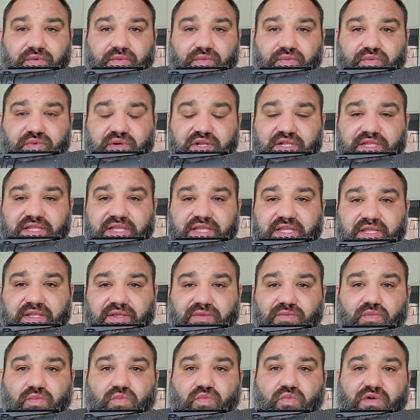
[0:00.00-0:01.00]

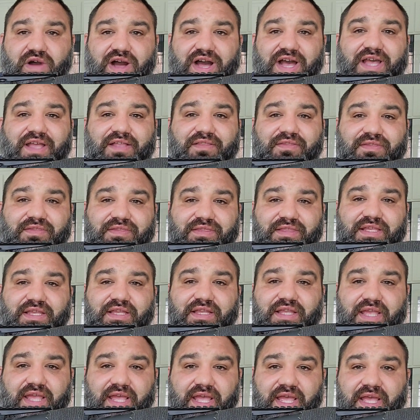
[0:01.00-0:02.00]
really wide,
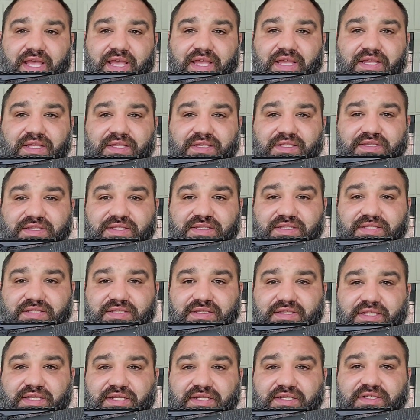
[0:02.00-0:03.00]
thick hands
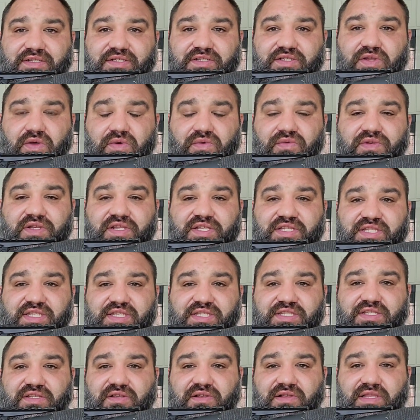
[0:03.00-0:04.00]
that don't
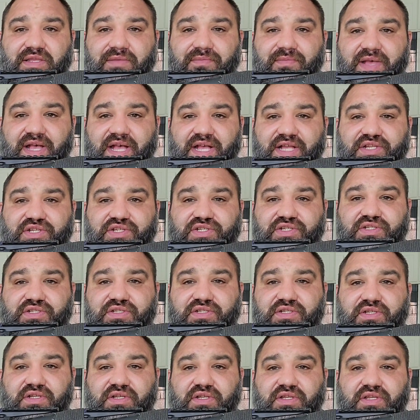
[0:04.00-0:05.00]
necessarily match